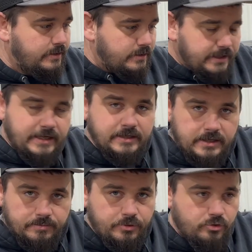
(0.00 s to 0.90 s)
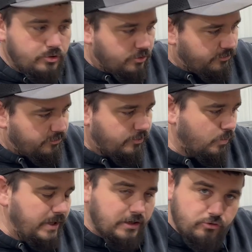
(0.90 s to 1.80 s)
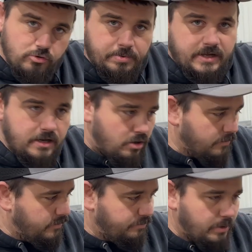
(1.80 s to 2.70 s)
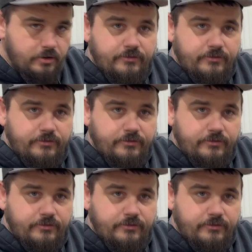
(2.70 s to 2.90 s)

like in the computer, so that we can duplicate all these parts.